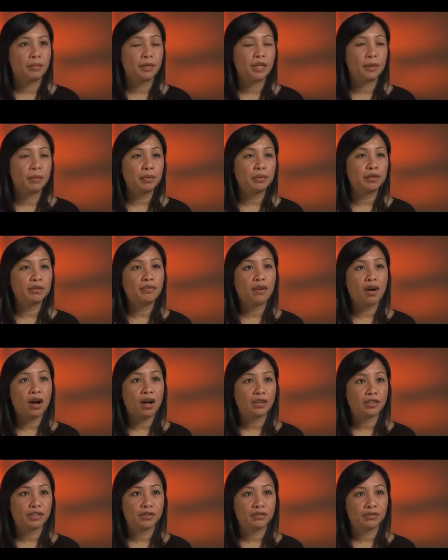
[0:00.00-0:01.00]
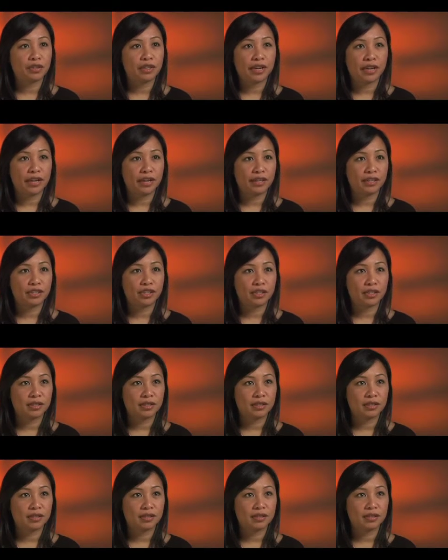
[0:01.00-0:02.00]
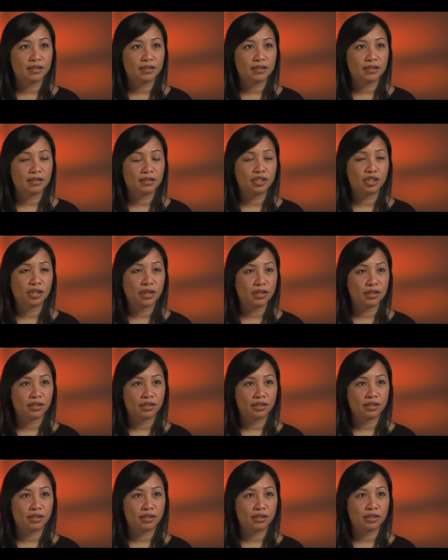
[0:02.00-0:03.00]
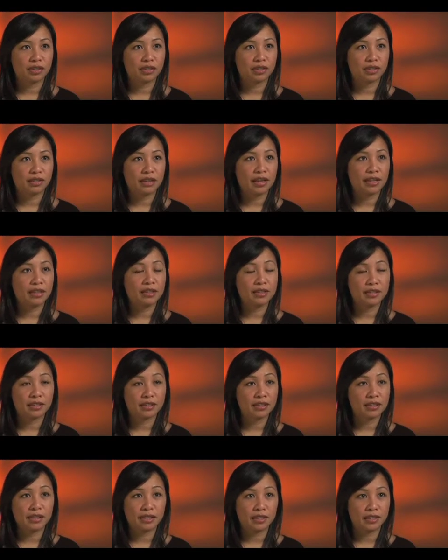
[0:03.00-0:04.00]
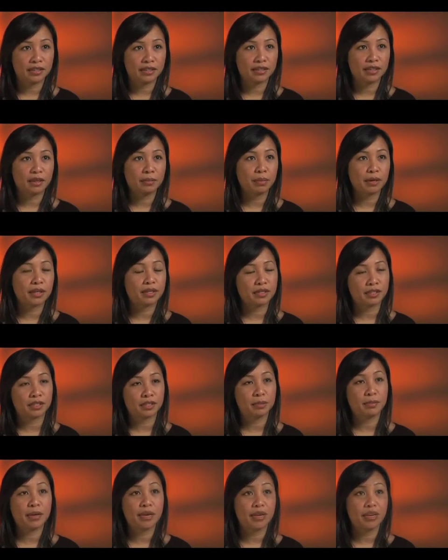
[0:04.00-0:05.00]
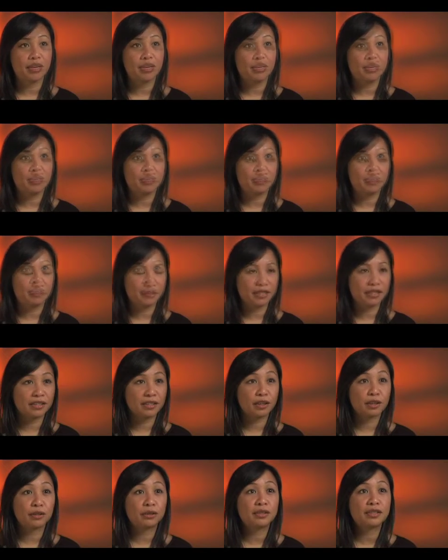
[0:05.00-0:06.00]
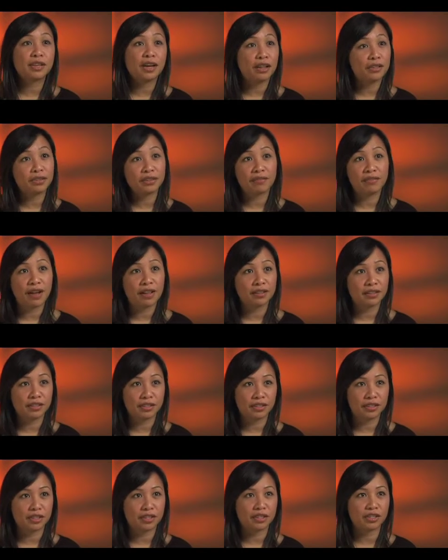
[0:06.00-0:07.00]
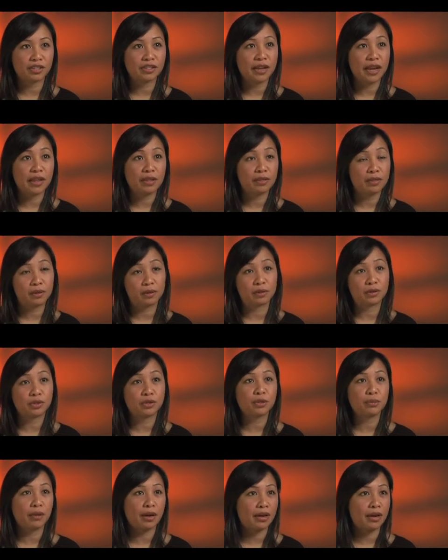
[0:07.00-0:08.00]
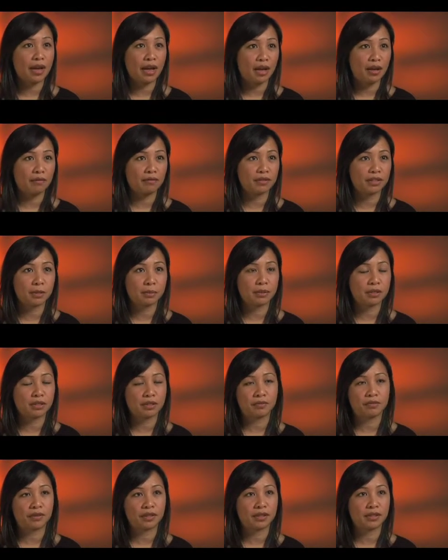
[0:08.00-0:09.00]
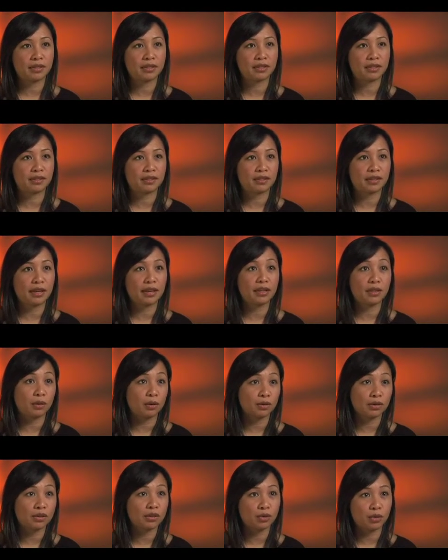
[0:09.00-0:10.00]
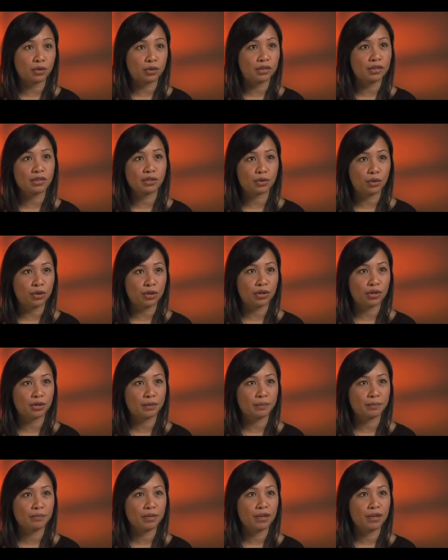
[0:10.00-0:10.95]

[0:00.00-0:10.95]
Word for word: People of all different ages, genders, ethnicities can participate. This includes healthy volunteers and those who might have a specific diagnosis or disorder.